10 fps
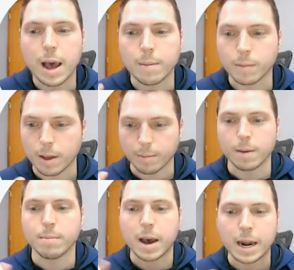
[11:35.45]
I'm
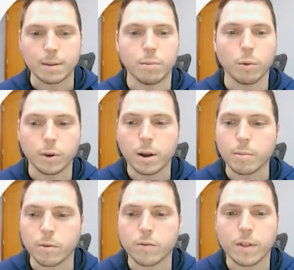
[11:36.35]
combining both
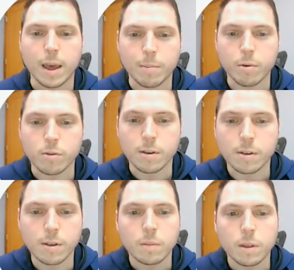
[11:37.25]
numbers for that
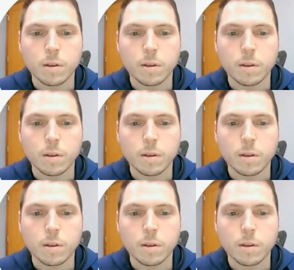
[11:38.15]
purchase.